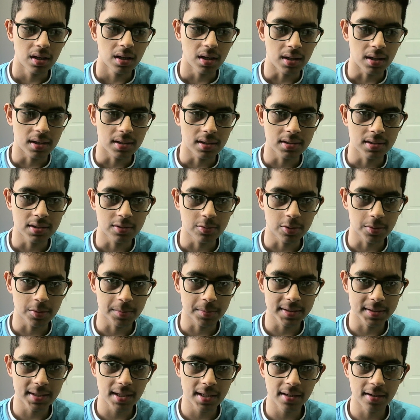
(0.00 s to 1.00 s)
and we'll
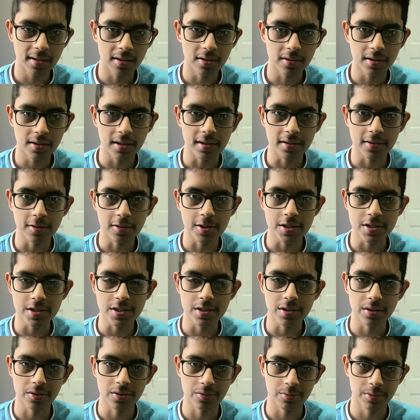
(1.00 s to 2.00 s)
be taking a look at
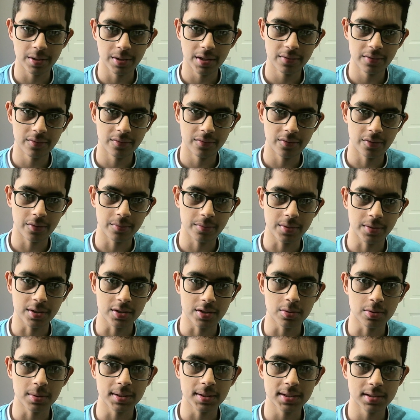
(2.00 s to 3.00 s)
question 3 from the
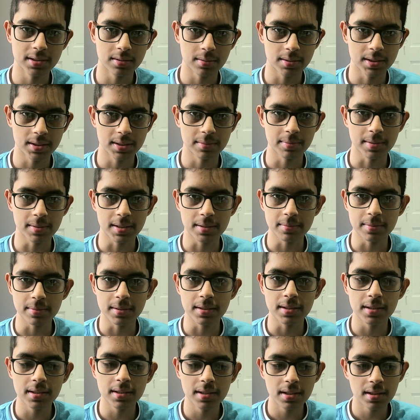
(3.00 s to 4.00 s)
2020 paper.